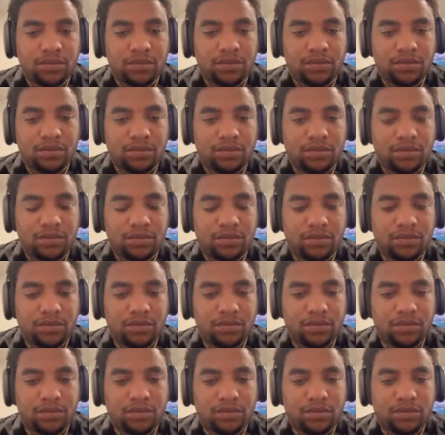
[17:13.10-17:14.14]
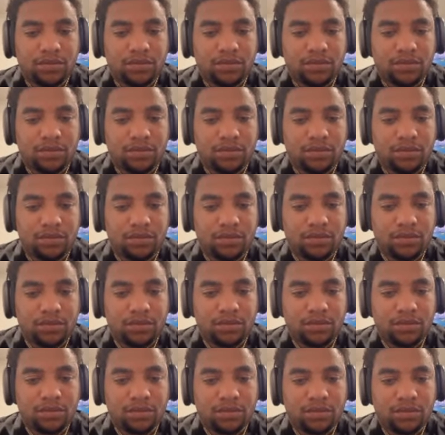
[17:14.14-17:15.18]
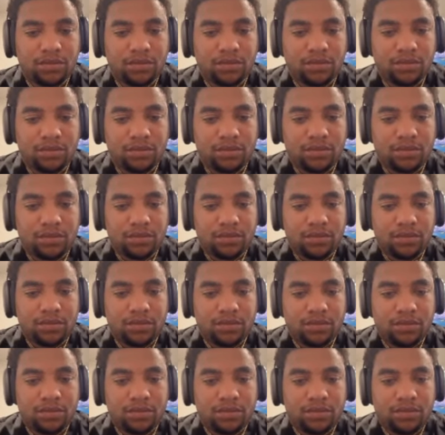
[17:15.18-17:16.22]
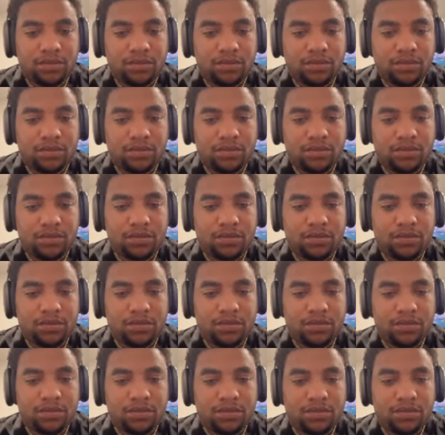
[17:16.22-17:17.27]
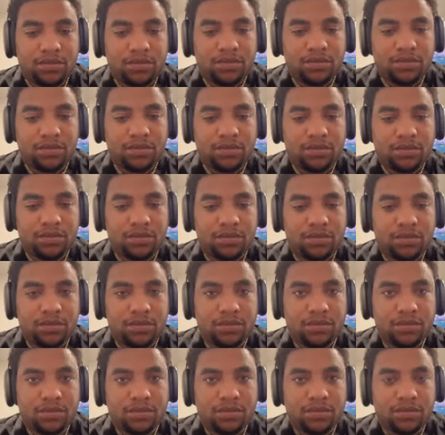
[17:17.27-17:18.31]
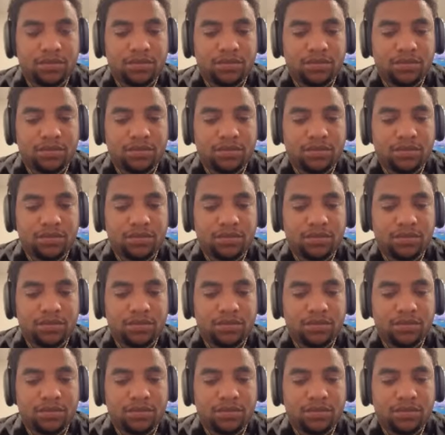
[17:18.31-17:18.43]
No words are spoken by the person on screen.